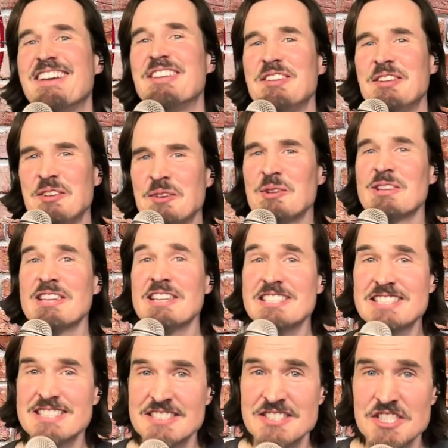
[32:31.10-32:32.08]
You
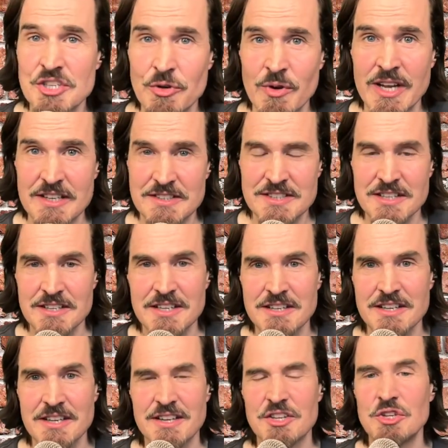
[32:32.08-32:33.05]
listened to it.
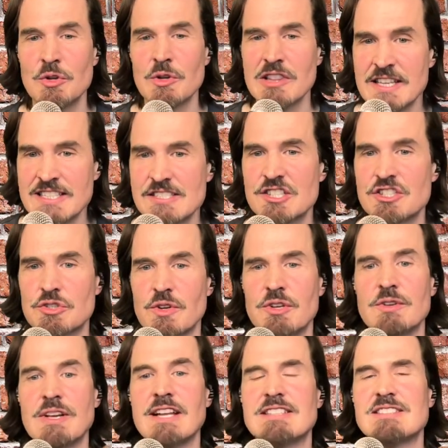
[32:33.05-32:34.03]
You listened to it. You
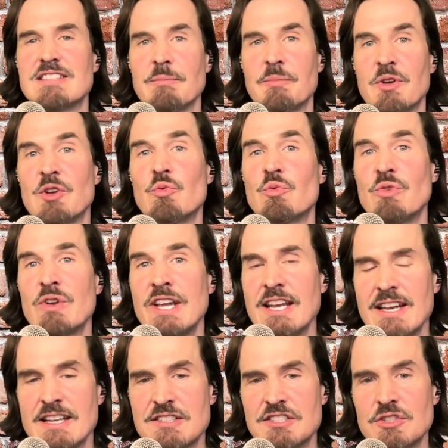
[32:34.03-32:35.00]
had someone read
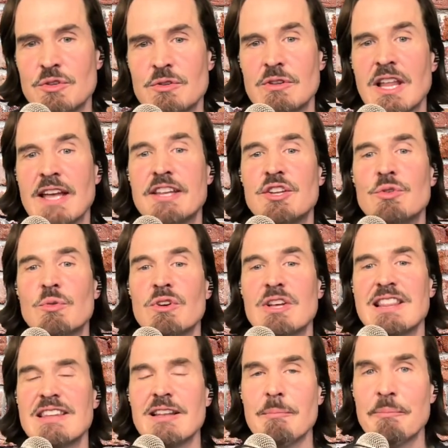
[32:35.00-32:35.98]
it to you like you were a
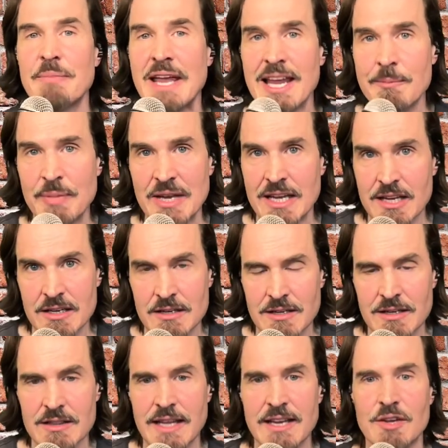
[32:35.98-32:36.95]
little baby,
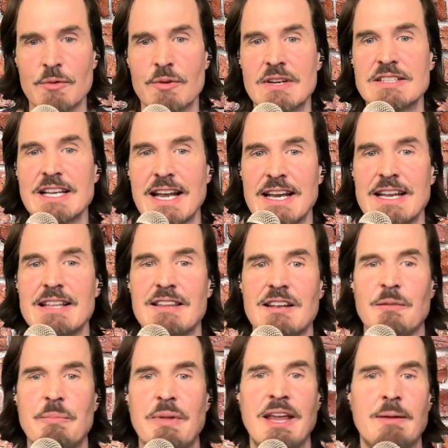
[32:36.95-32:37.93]
like you were a tiny little
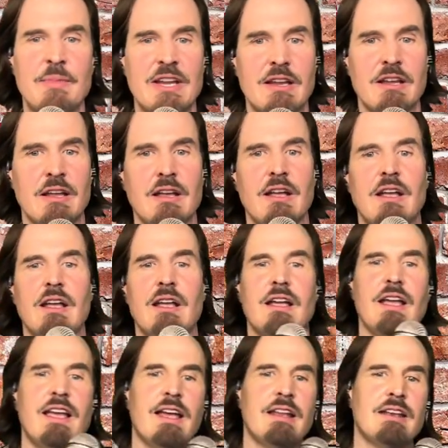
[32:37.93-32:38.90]
baby.
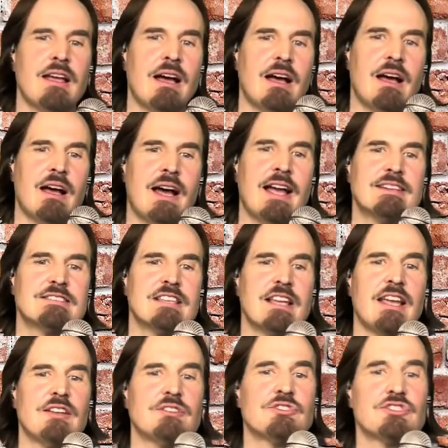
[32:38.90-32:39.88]
And uh, I
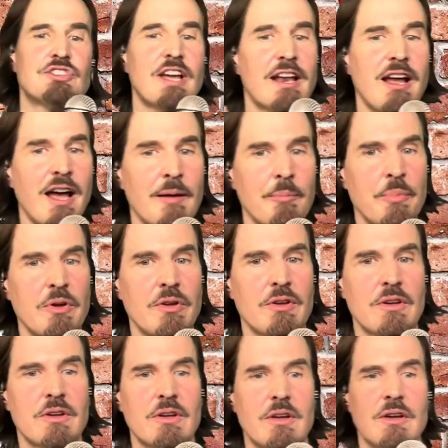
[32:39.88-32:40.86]
say, shut up.
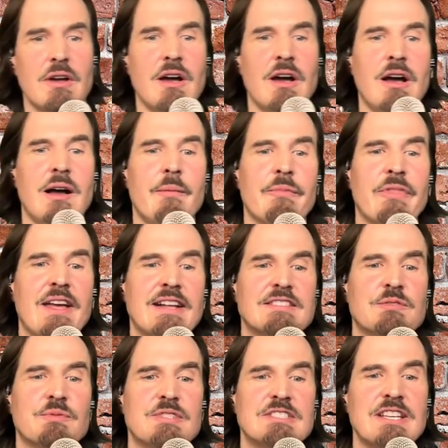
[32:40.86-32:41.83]
Um, that's
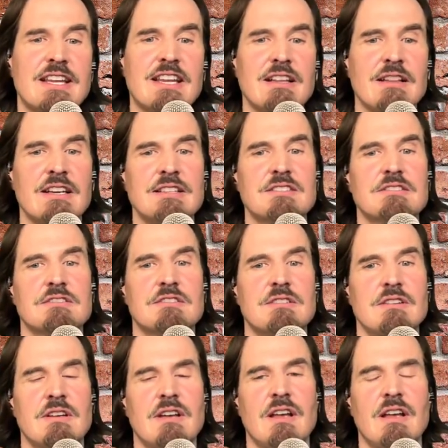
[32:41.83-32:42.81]
ridiculous.
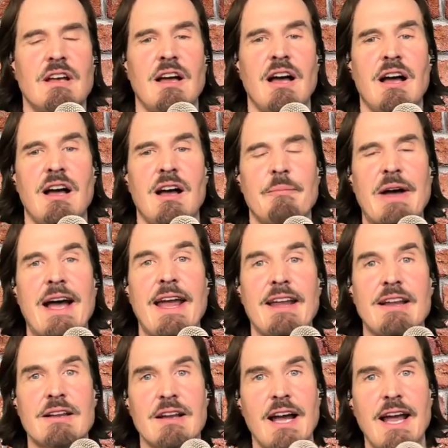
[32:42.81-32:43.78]
Um, I,
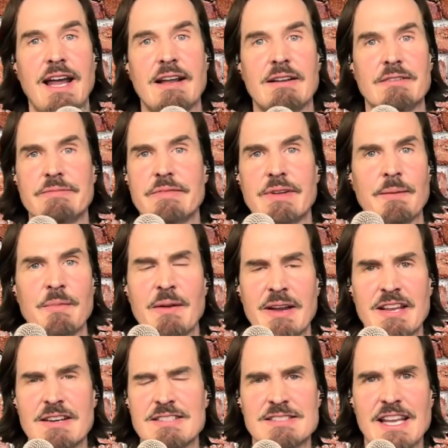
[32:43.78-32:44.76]
I, I'm not
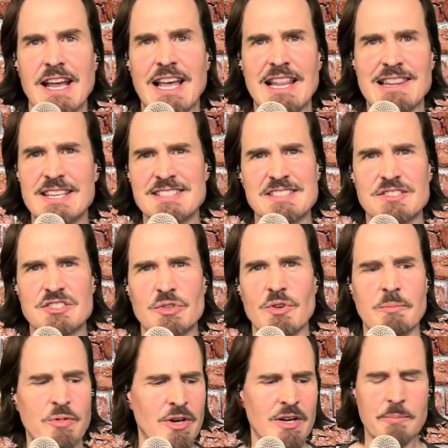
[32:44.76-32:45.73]
going to say I listened to a
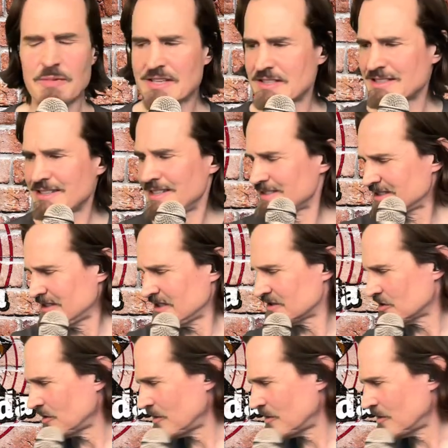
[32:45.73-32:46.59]
book because listening to a